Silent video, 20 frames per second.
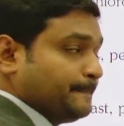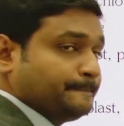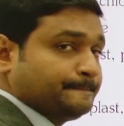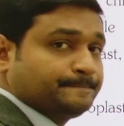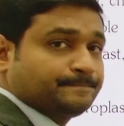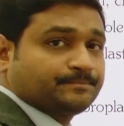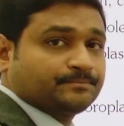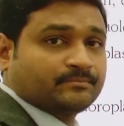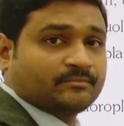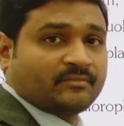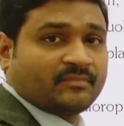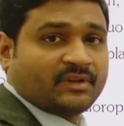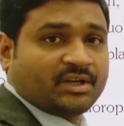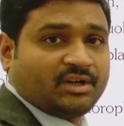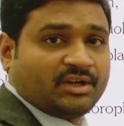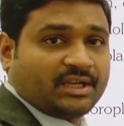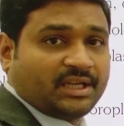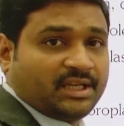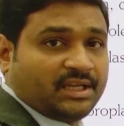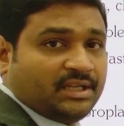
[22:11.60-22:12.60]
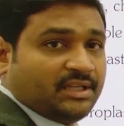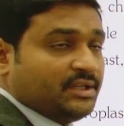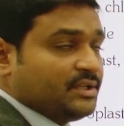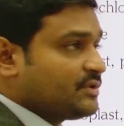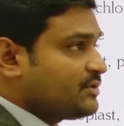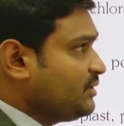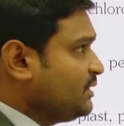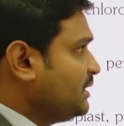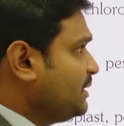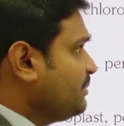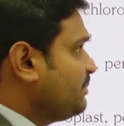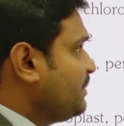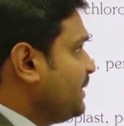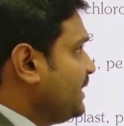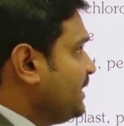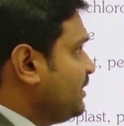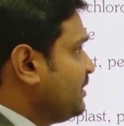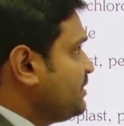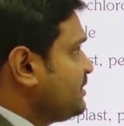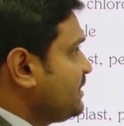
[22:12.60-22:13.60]
Okay, so in the biological
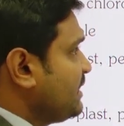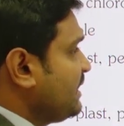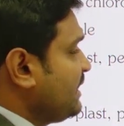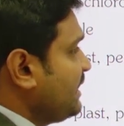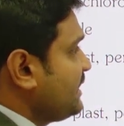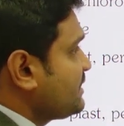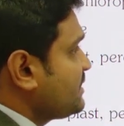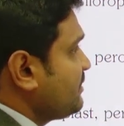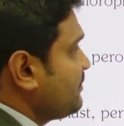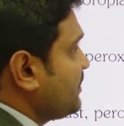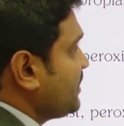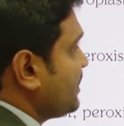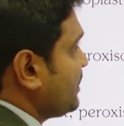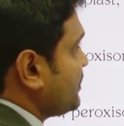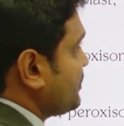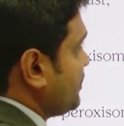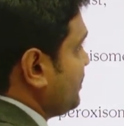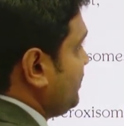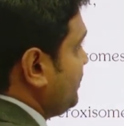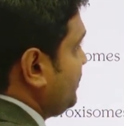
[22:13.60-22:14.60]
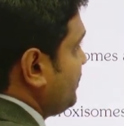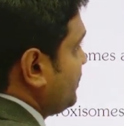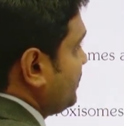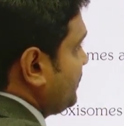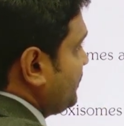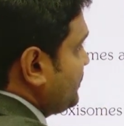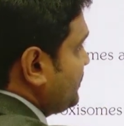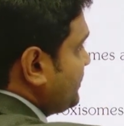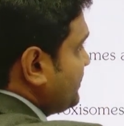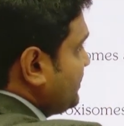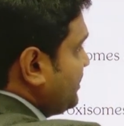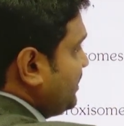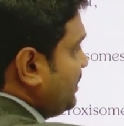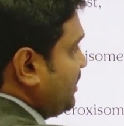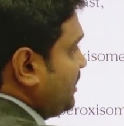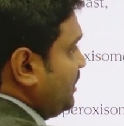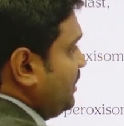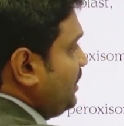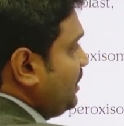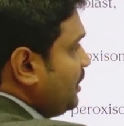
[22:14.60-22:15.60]
classification, this is the
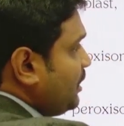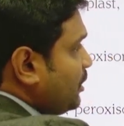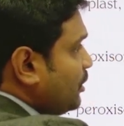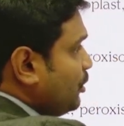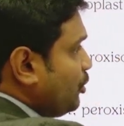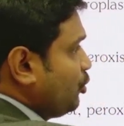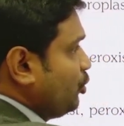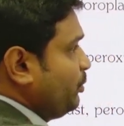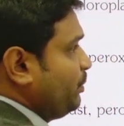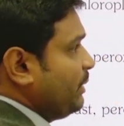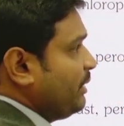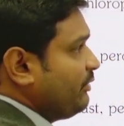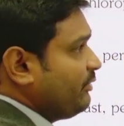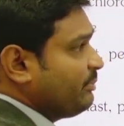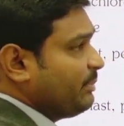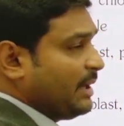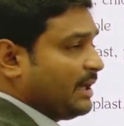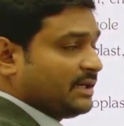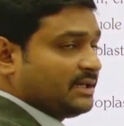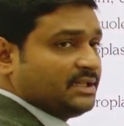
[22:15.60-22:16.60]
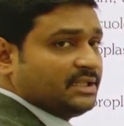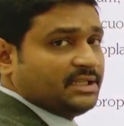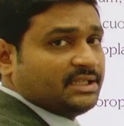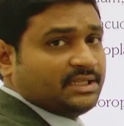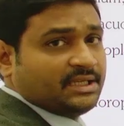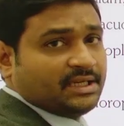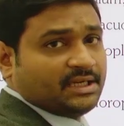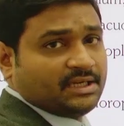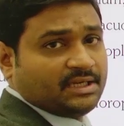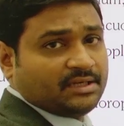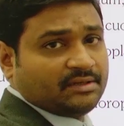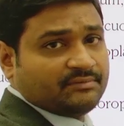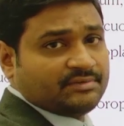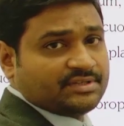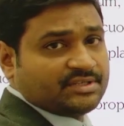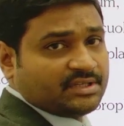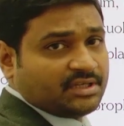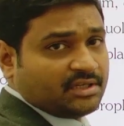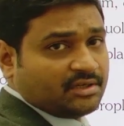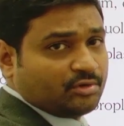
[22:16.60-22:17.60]
group of bacteria which are
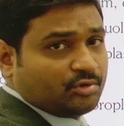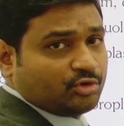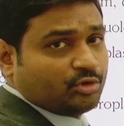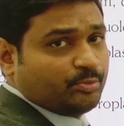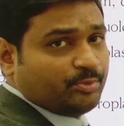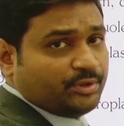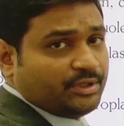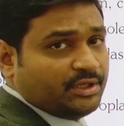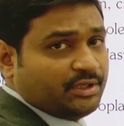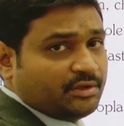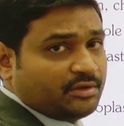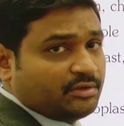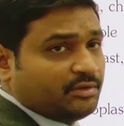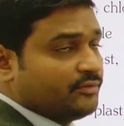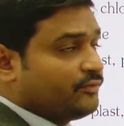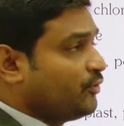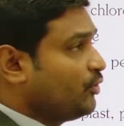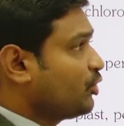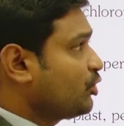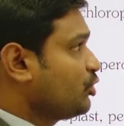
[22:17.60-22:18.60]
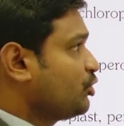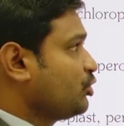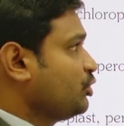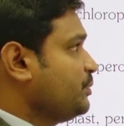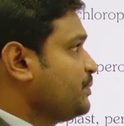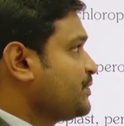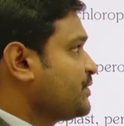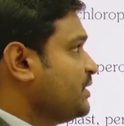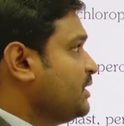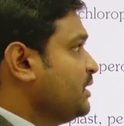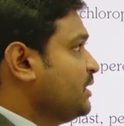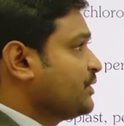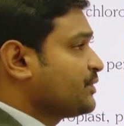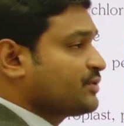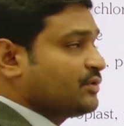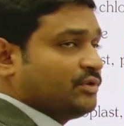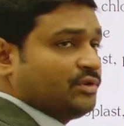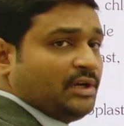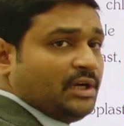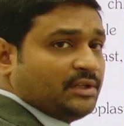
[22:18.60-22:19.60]
grouped into 4 groups. So on the
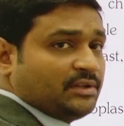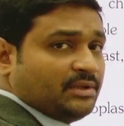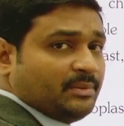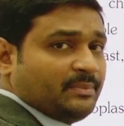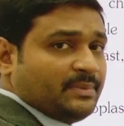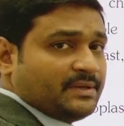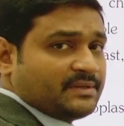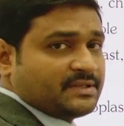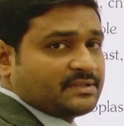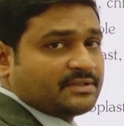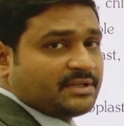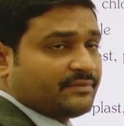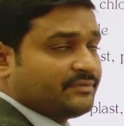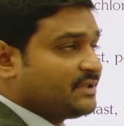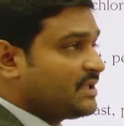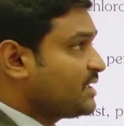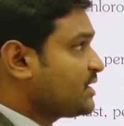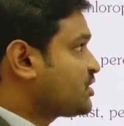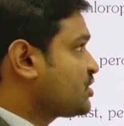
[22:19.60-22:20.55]
basis of their shape.